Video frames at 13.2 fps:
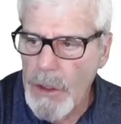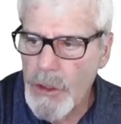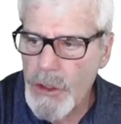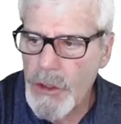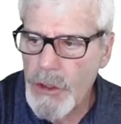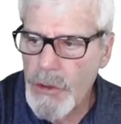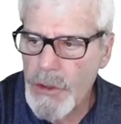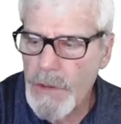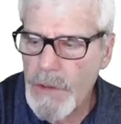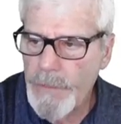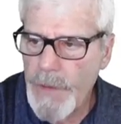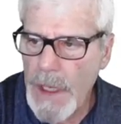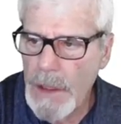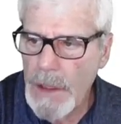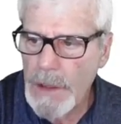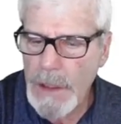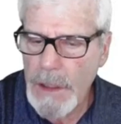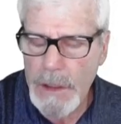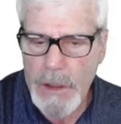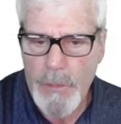you choose the file
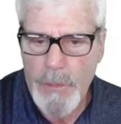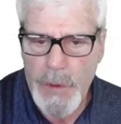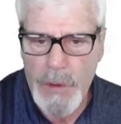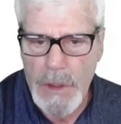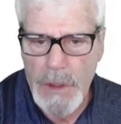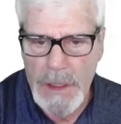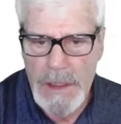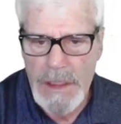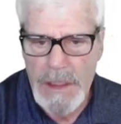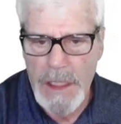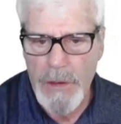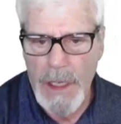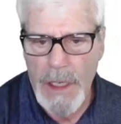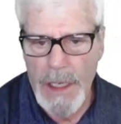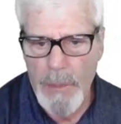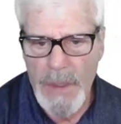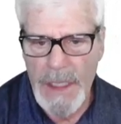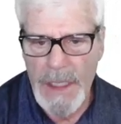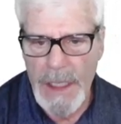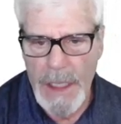on your computer. Let's say you got a
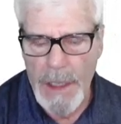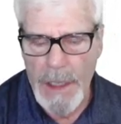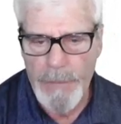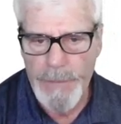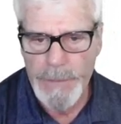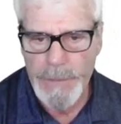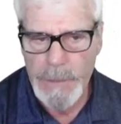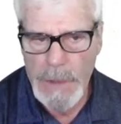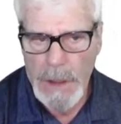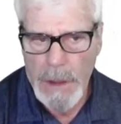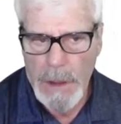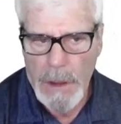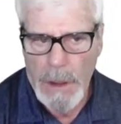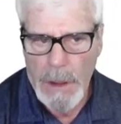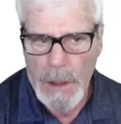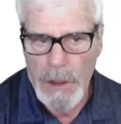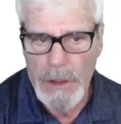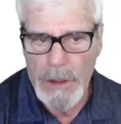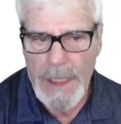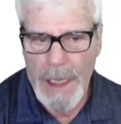PDF,
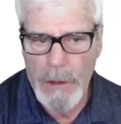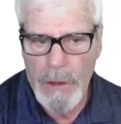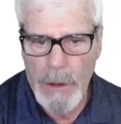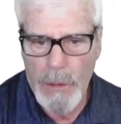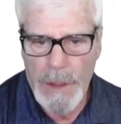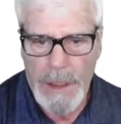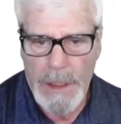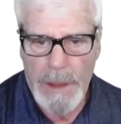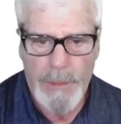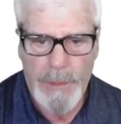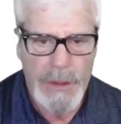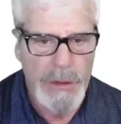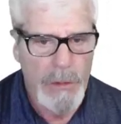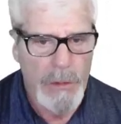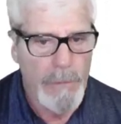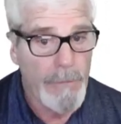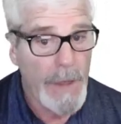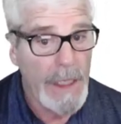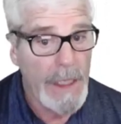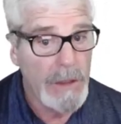you downloaded it, but you're
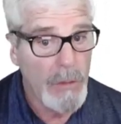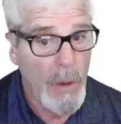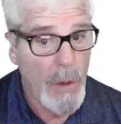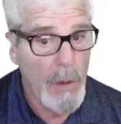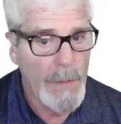afraid to